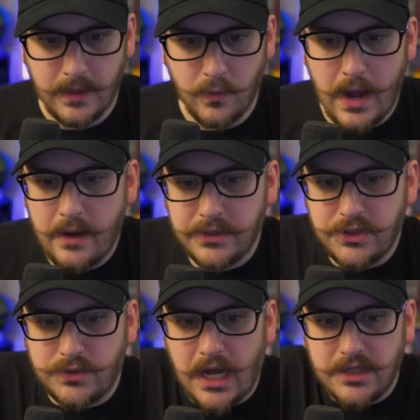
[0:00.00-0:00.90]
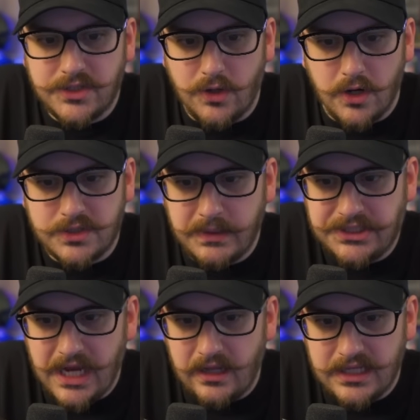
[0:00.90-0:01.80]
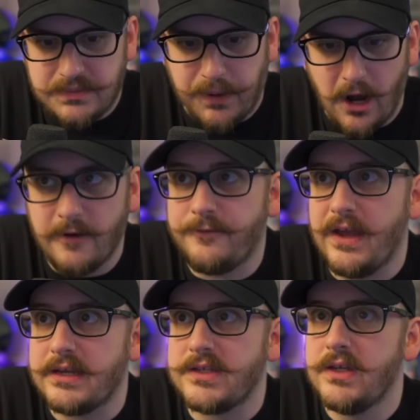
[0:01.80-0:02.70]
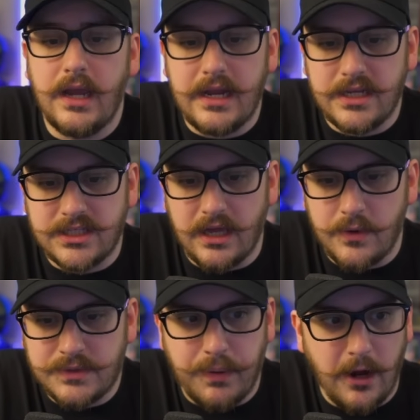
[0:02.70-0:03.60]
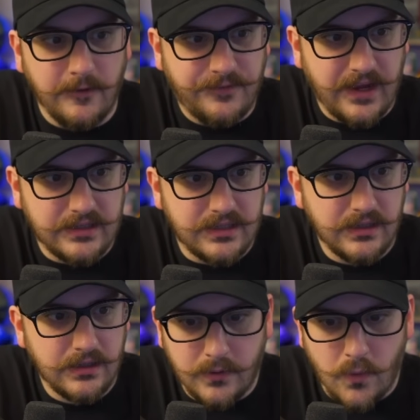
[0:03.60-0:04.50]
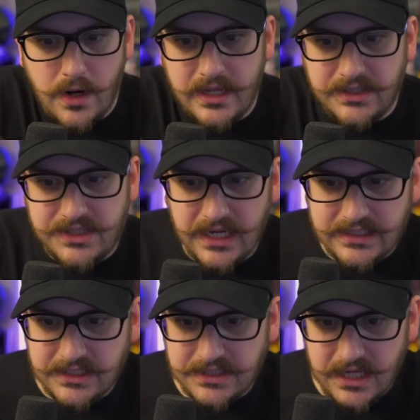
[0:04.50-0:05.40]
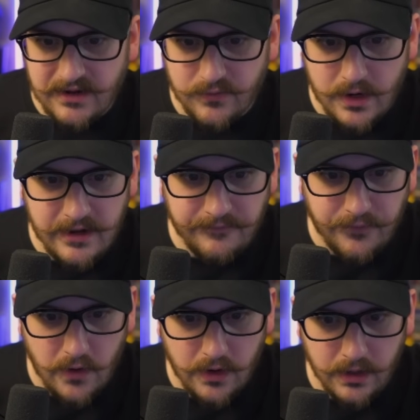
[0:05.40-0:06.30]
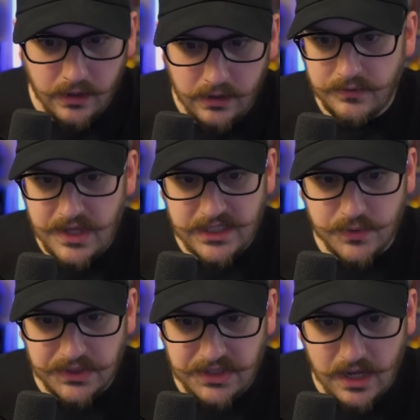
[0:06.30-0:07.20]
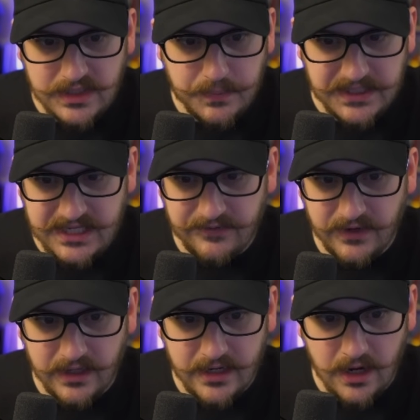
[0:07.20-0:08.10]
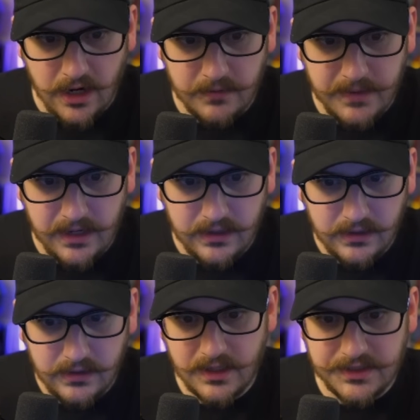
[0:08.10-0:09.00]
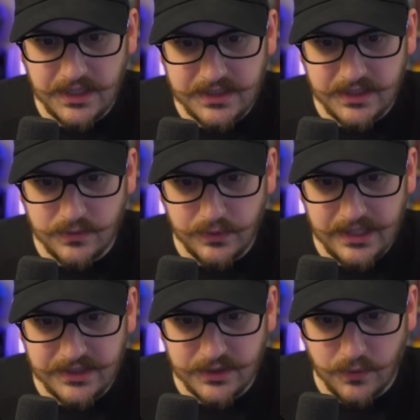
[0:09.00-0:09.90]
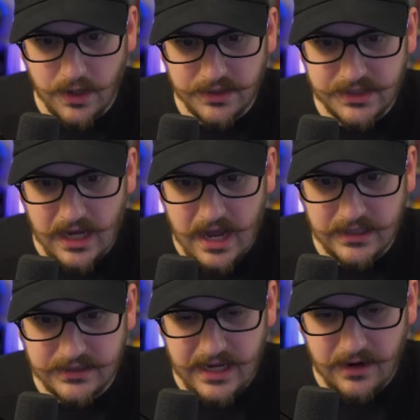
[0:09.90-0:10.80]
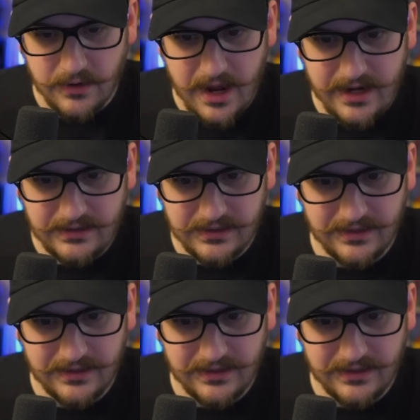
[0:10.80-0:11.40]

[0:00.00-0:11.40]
Why would you touch Ghost Michelle? It's perfect. It was perfect. 1 in 6 instead of 1 in 4. This was done specifically to hurt me. Because this is worse odds now, right?